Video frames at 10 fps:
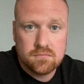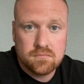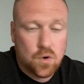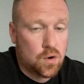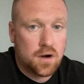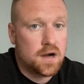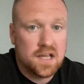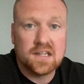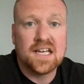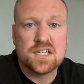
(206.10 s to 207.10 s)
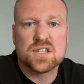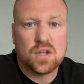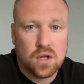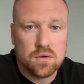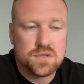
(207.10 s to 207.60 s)
or at least
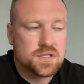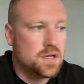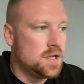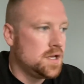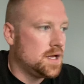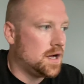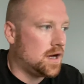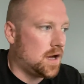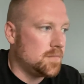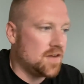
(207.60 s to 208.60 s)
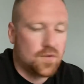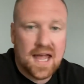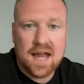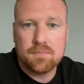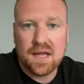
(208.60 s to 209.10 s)
close. If we
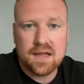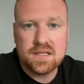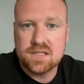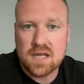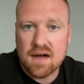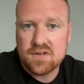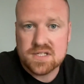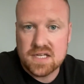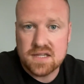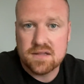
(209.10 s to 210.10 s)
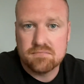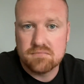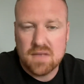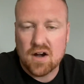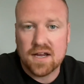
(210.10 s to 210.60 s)
had Pickens, obviously
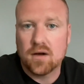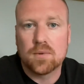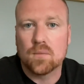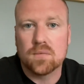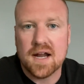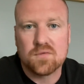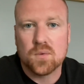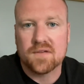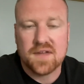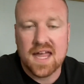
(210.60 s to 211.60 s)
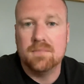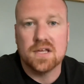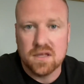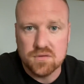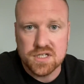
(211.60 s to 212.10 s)
Arik Gilbert never would have came to
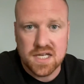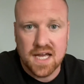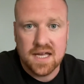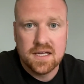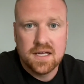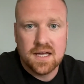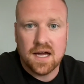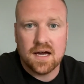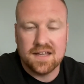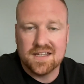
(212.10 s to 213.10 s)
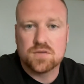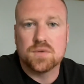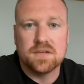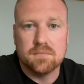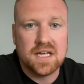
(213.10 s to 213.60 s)
UGA, and this
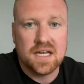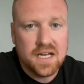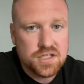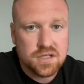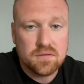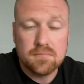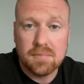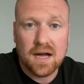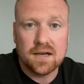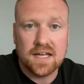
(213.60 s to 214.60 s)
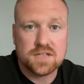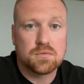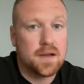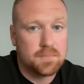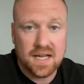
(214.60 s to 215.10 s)
wouldn't be an issue. But guess
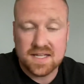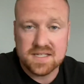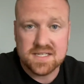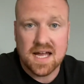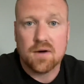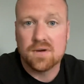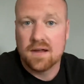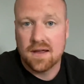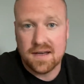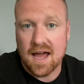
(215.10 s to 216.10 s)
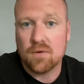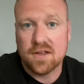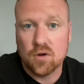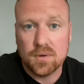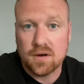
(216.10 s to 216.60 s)
what? Pickens is out. Now
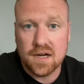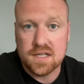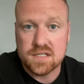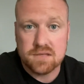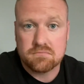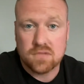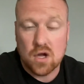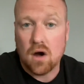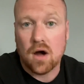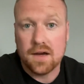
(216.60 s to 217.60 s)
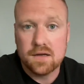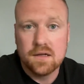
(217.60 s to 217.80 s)
Gilbert is gone,